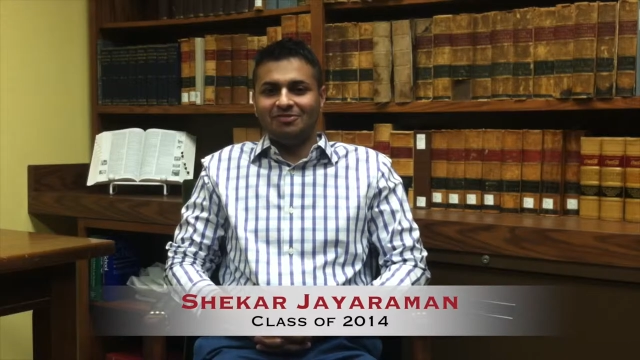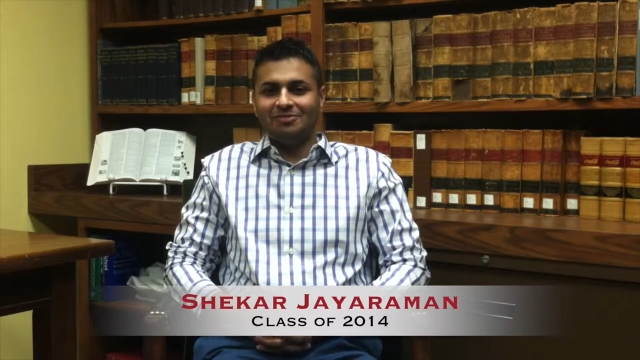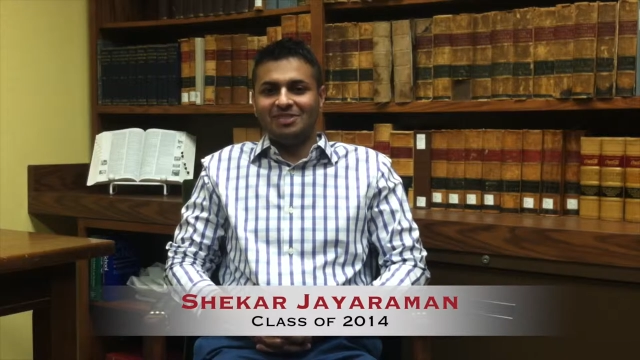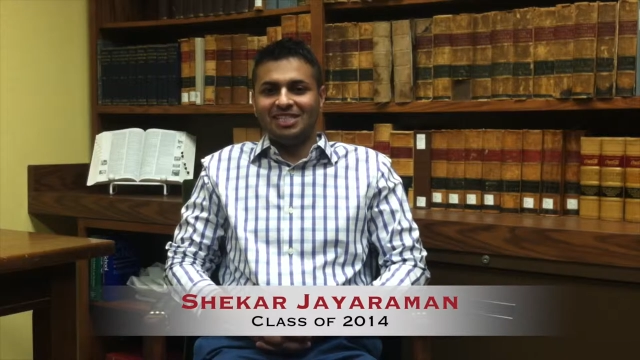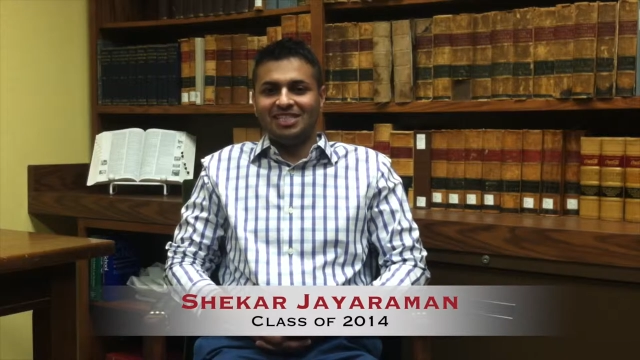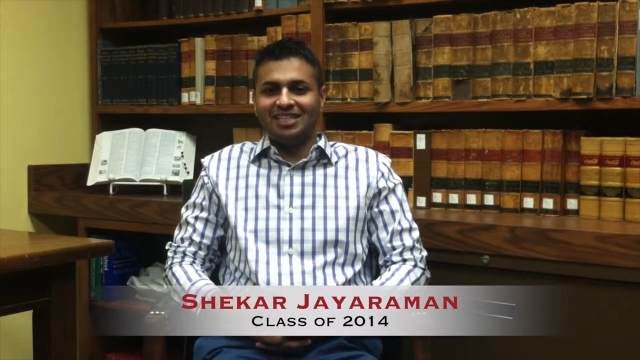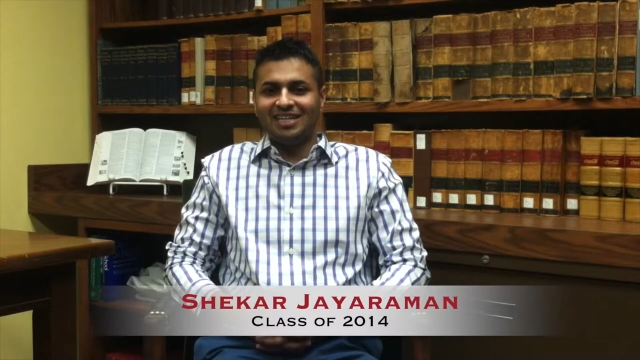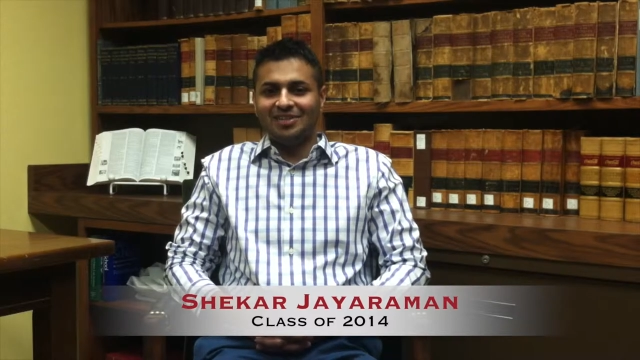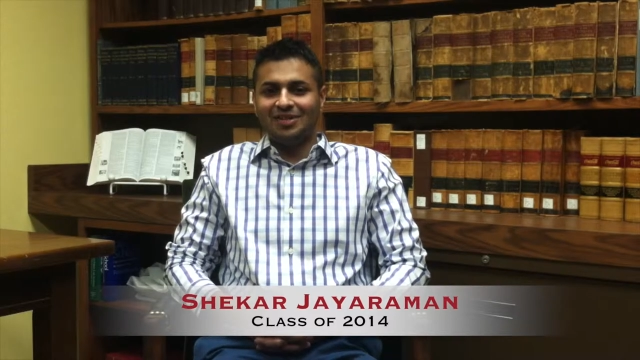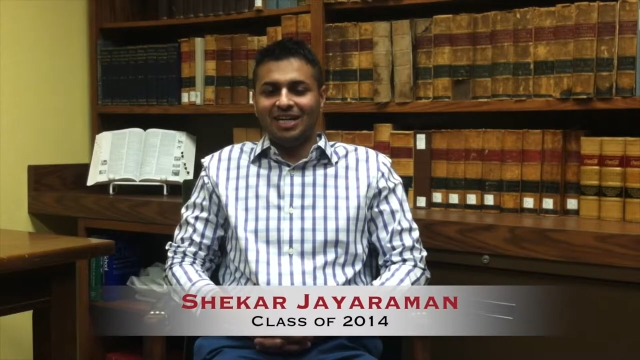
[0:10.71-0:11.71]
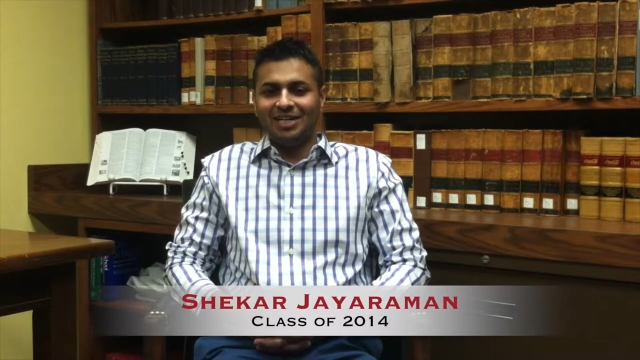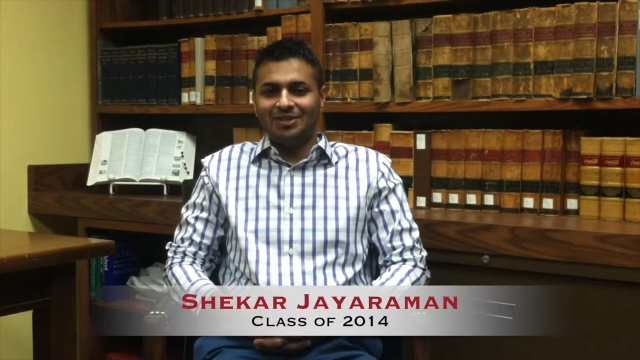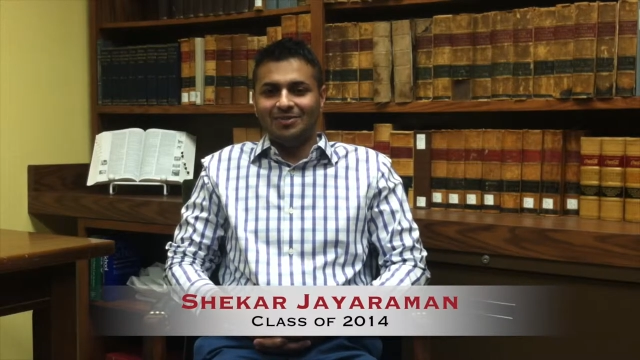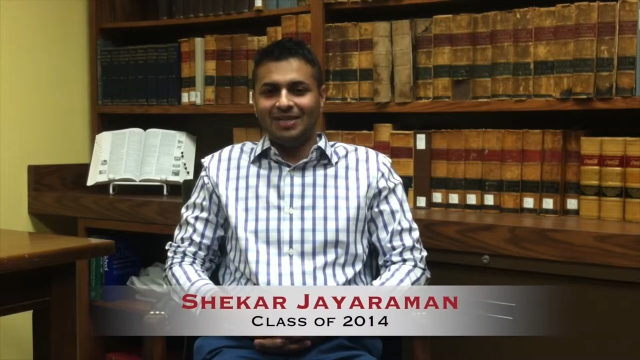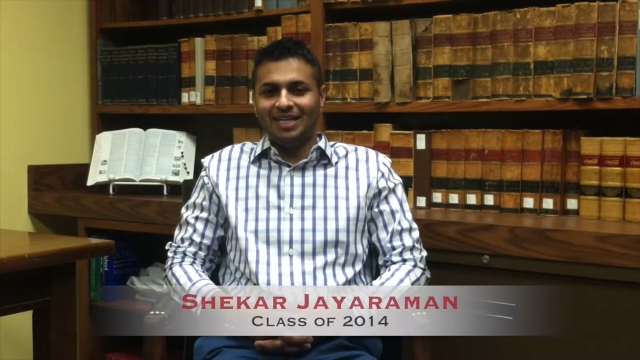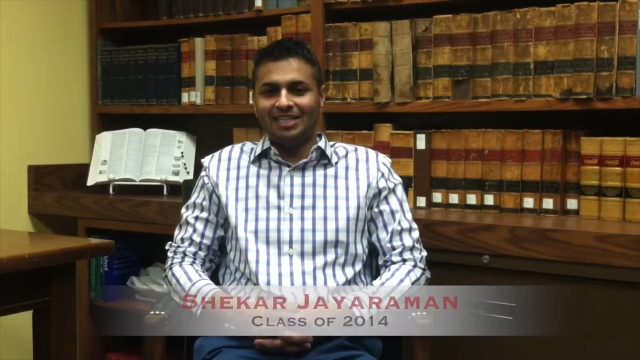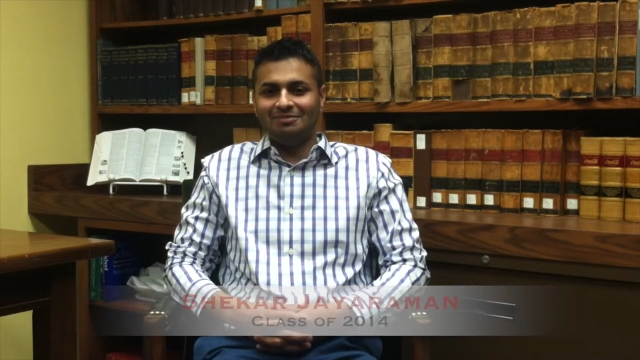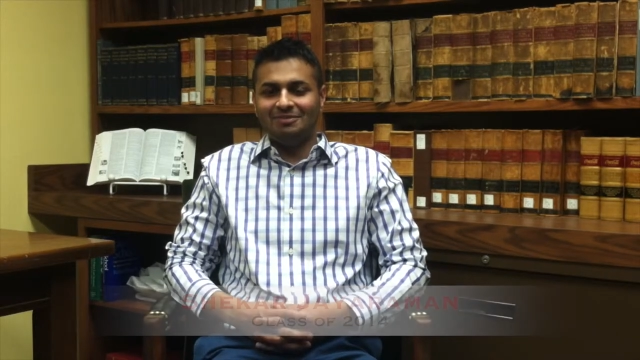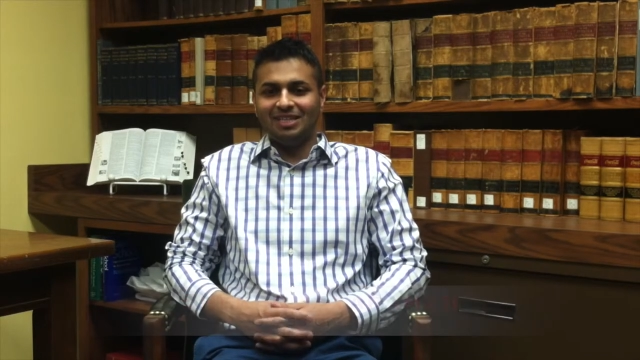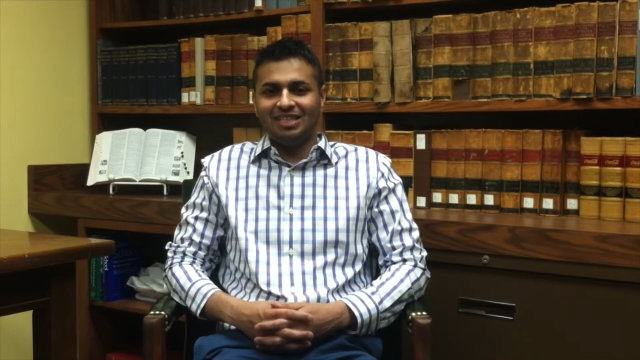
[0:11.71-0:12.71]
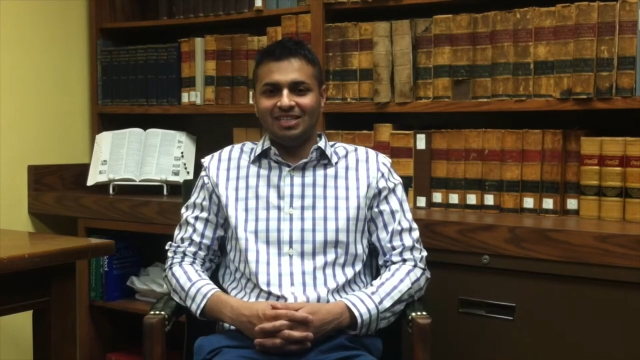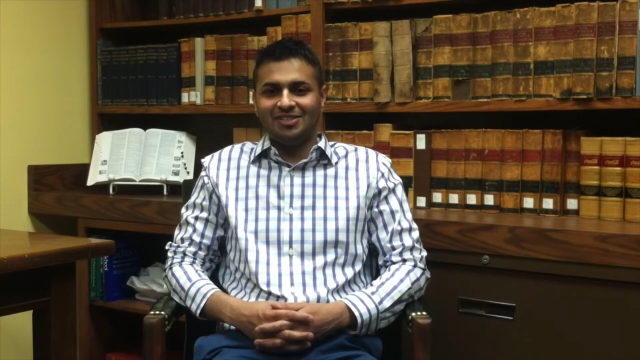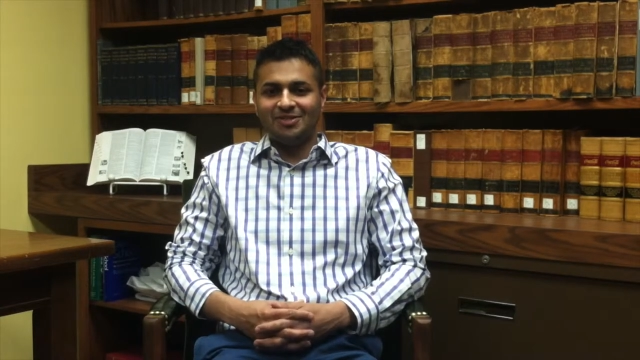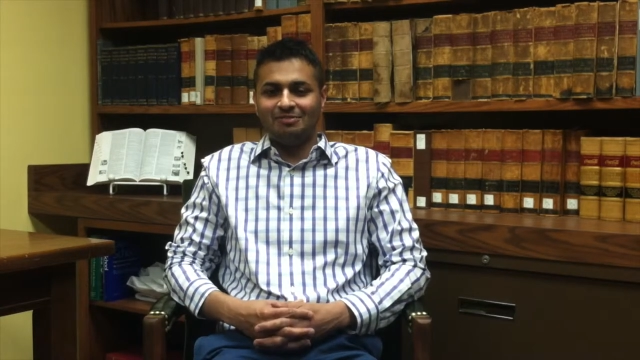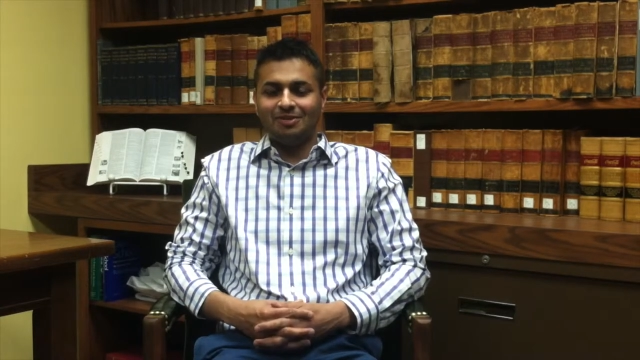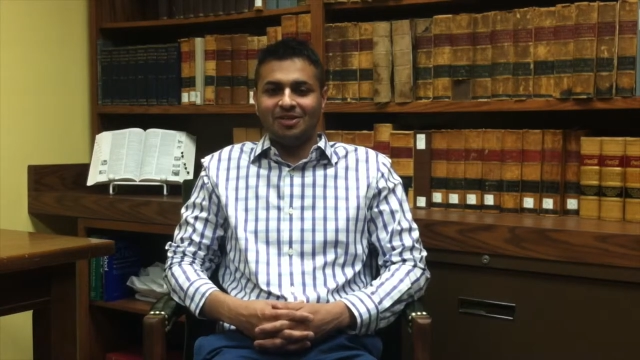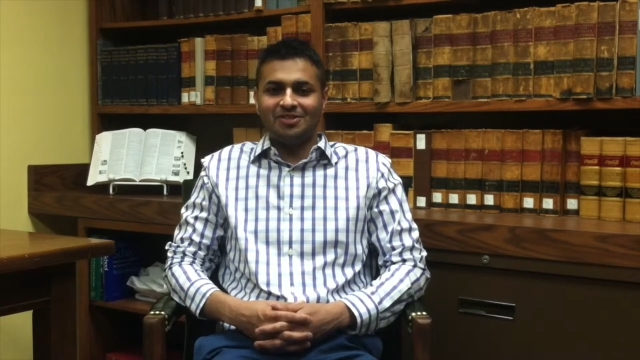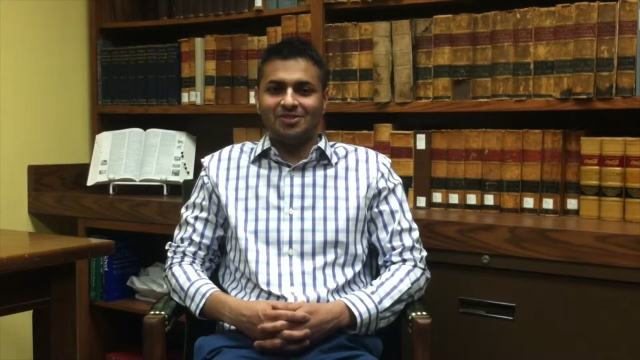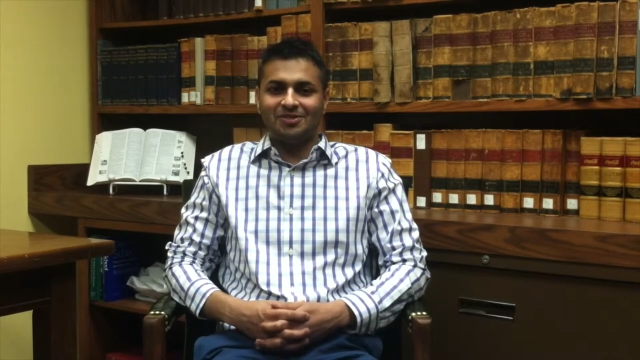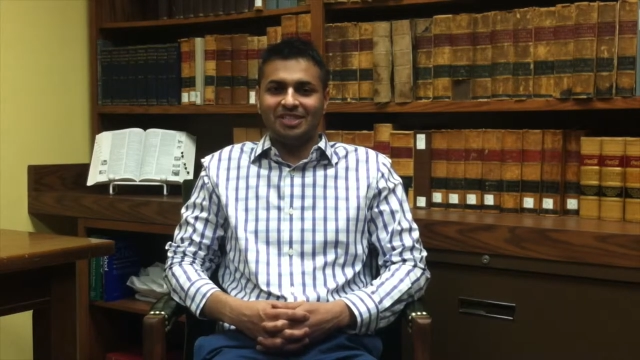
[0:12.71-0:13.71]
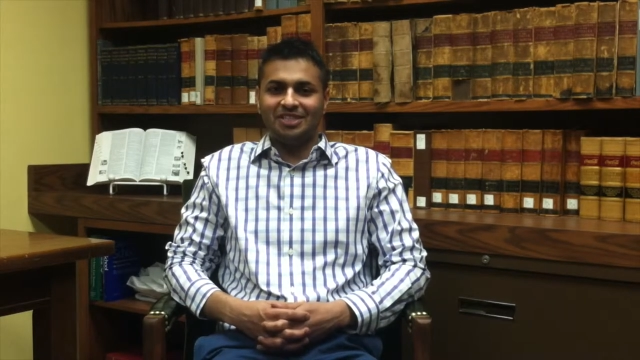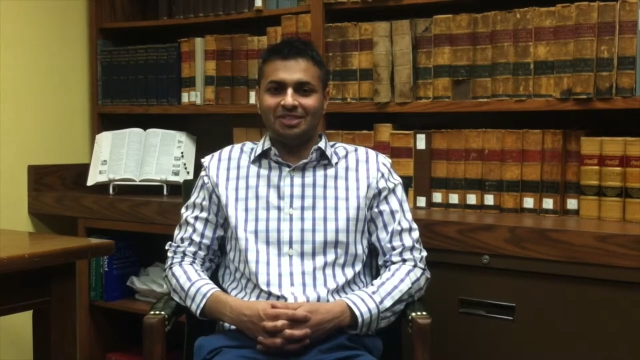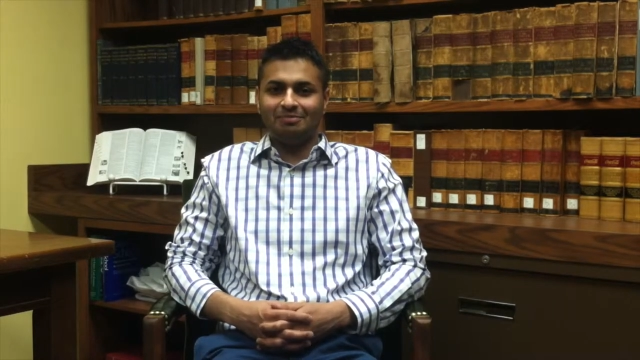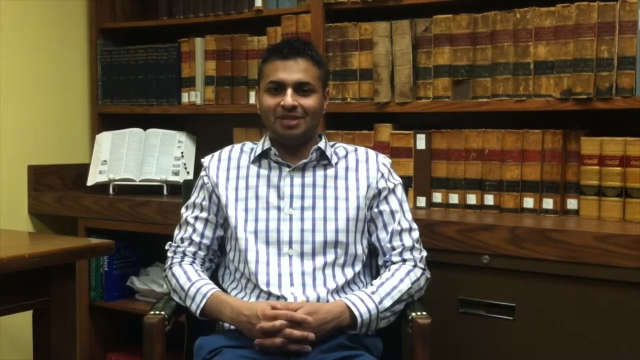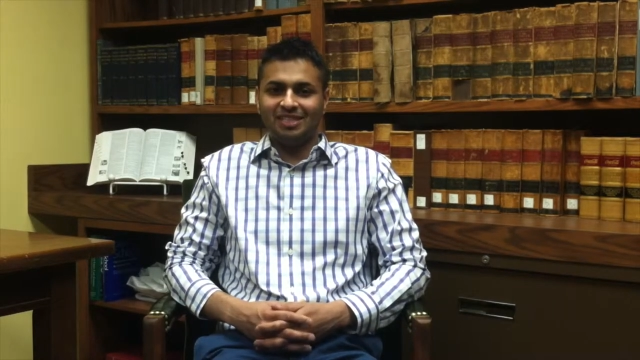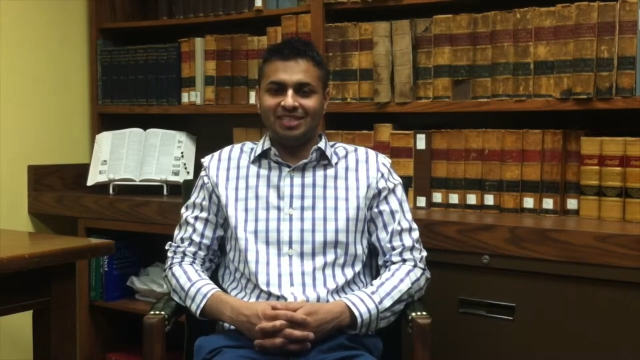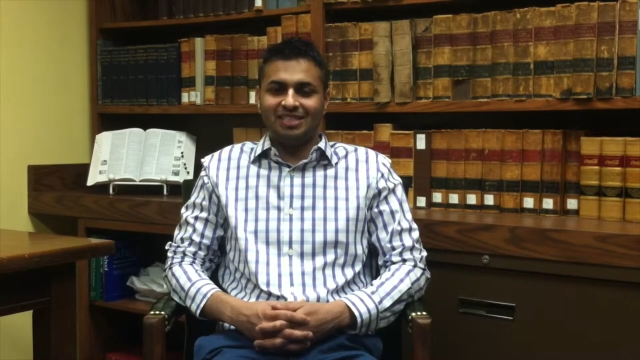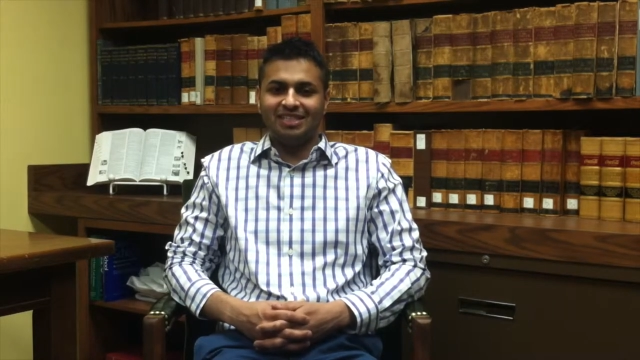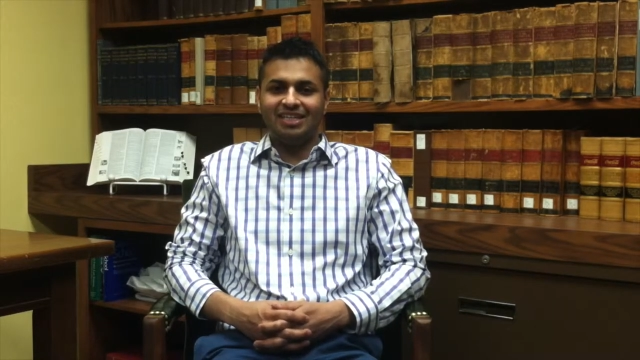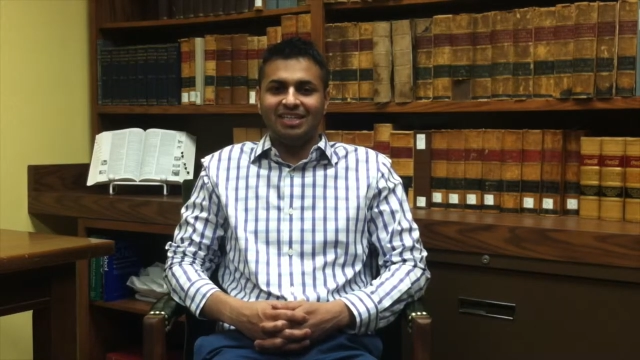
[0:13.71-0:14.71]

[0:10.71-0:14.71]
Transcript: from Cincinnati, Ohio. I am the uh, Student Bar Association president